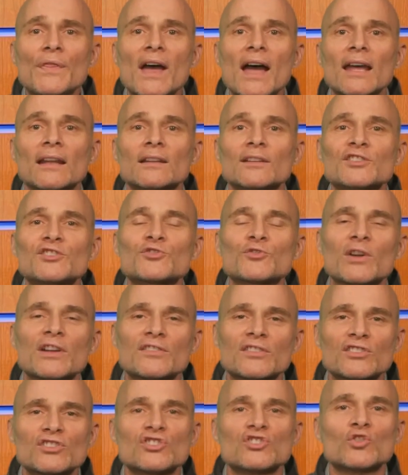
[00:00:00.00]
that, let's
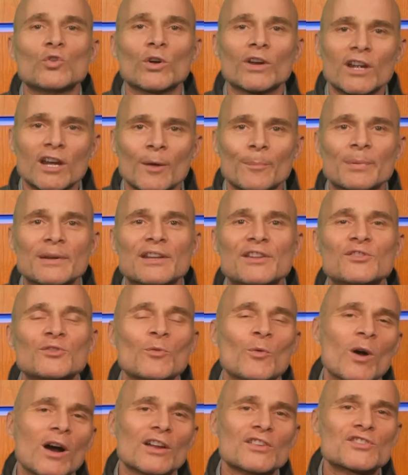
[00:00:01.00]
transition to our companies to
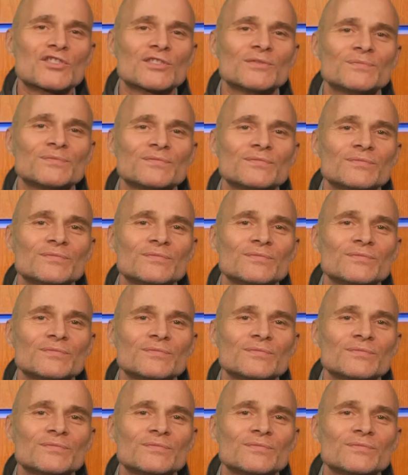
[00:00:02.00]
watch.